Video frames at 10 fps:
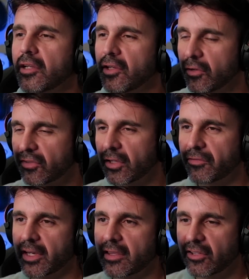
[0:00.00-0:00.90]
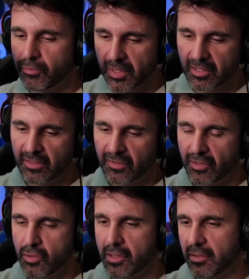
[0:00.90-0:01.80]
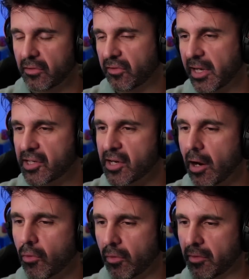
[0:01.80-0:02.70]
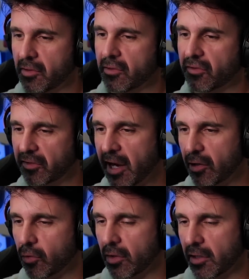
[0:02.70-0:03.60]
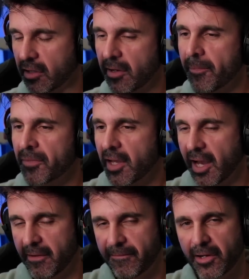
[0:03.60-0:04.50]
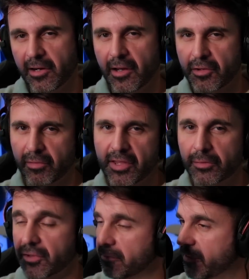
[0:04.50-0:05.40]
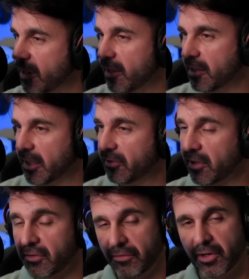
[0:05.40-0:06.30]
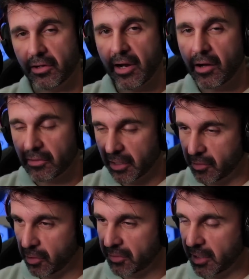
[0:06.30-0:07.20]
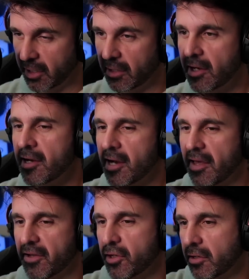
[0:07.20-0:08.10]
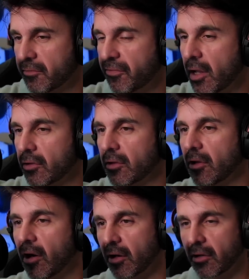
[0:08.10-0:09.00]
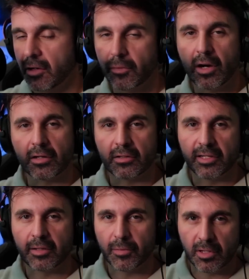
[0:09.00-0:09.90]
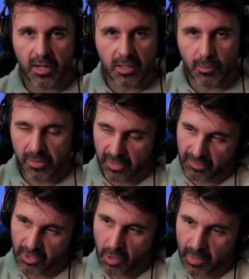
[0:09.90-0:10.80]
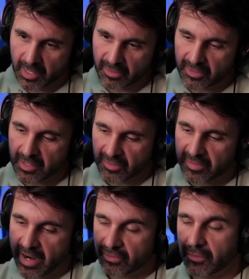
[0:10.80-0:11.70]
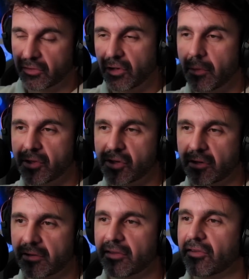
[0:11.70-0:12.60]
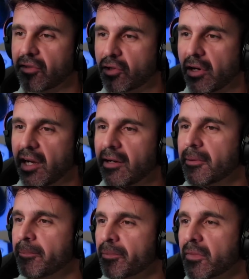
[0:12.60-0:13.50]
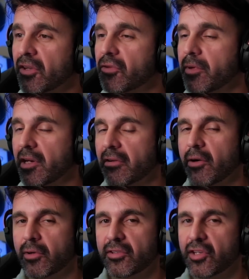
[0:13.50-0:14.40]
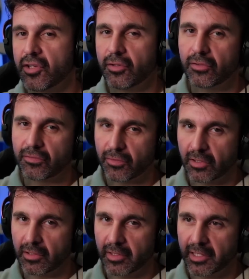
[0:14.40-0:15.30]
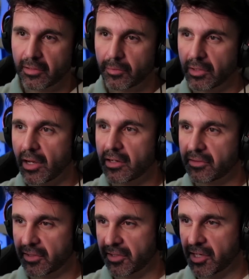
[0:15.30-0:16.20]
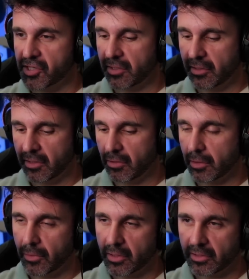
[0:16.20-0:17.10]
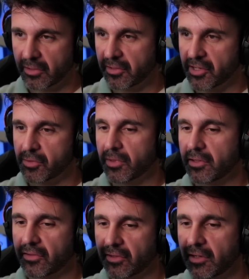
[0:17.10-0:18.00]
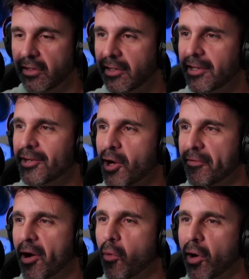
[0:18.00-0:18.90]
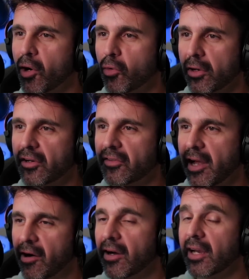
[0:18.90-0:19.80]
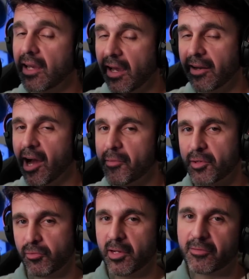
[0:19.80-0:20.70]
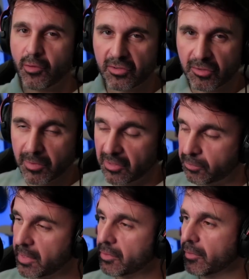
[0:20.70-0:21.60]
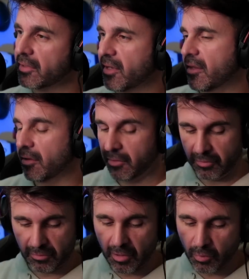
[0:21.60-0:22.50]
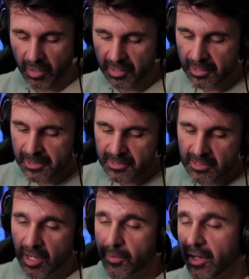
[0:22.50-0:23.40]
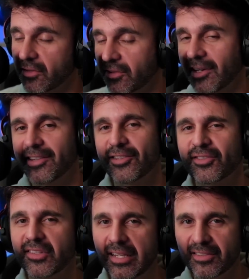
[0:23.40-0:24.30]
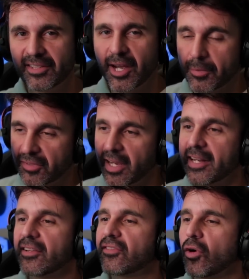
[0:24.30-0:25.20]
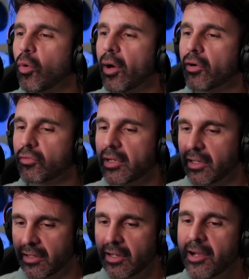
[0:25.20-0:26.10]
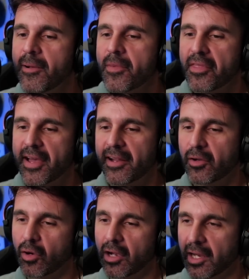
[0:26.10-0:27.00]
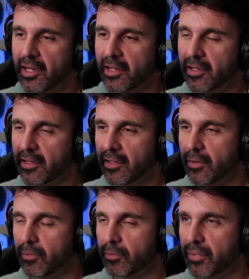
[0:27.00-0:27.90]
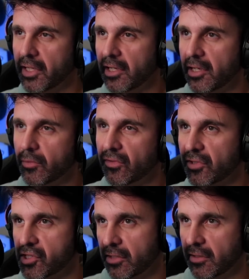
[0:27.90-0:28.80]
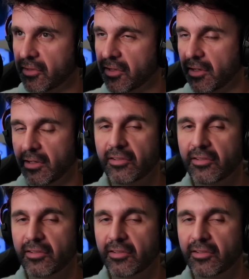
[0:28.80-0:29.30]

use stuff like this because you can sketch out your scale work and figure out the rhythms are very easy to figure out like notating and then you can follow along harmonically and melodically where things are going and kind of stack stuff on top of each other this is a great this would be a great one to use for like a melodic dictation and a harmonic dictation because uh of how well it works. Now, again, I'm going to reinforce this because people might take that the wrong way. I'm not saying this is easy. I'm saying it's so well written that a beginning musician that's getting